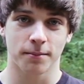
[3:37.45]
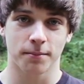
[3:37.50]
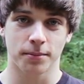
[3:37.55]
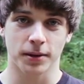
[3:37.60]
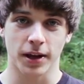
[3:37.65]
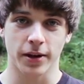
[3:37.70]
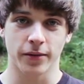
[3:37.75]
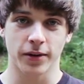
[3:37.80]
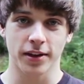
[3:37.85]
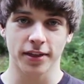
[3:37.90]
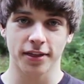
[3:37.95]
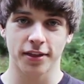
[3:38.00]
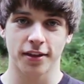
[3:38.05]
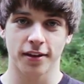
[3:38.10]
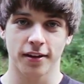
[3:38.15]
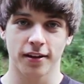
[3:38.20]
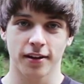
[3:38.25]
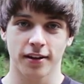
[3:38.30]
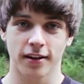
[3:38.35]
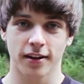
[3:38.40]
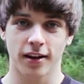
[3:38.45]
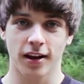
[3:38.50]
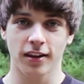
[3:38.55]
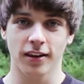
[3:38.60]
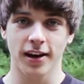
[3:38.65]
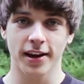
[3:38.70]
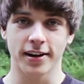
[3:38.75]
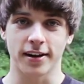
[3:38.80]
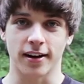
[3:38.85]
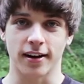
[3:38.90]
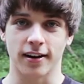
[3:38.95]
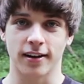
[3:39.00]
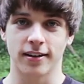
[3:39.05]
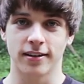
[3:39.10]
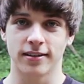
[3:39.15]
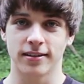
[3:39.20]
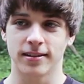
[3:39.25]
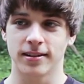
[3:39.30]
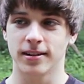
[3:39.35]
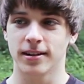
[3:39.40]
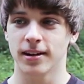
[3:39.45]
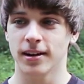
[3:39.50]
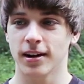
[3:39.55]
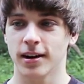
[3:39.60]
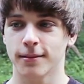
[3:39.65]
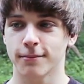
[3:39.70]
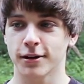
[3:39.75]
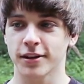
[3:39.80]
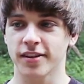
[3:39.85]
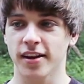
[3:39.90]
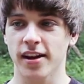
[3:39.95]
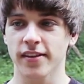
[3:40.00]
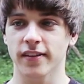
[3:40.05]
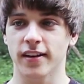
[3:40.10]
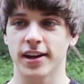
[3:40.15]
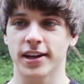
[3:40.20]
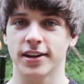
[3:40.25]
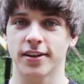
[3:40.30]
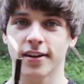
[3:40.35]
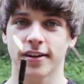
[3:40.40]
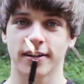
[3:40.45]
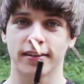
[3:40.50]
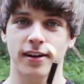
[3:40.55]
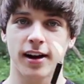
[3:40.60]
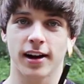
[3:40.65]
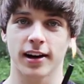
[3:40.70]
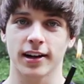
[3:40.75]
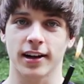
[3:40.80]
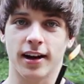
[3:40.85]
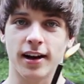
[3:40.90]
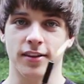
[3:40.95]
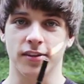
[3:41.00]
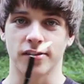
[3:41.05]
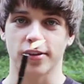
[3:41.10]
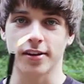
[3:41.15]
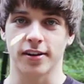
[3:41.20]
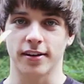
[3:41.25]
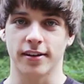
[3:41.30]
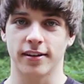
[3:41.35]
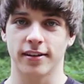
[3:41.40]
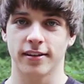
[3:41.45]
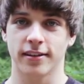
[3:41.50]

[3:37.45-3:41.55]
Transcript: Play with a lighter. Pretend like you're at a rock concert.